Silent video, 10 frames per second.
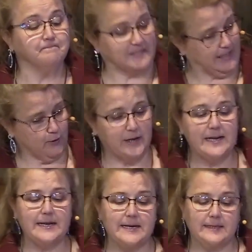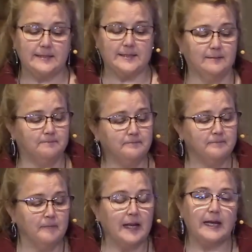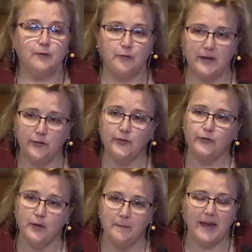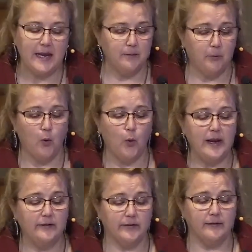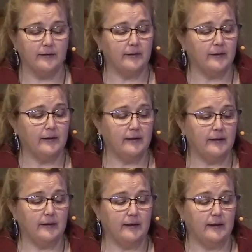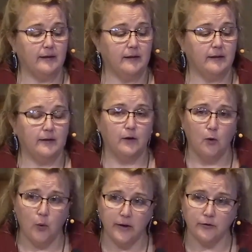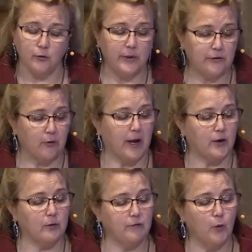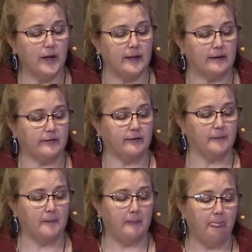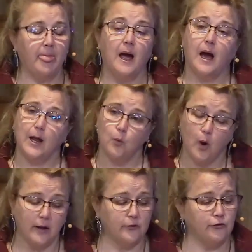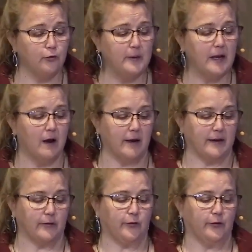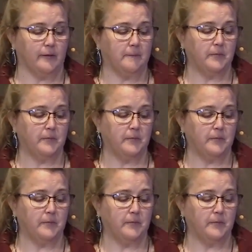There it is. If this is the main point, no wonder we try to avoid it. I want to be honest.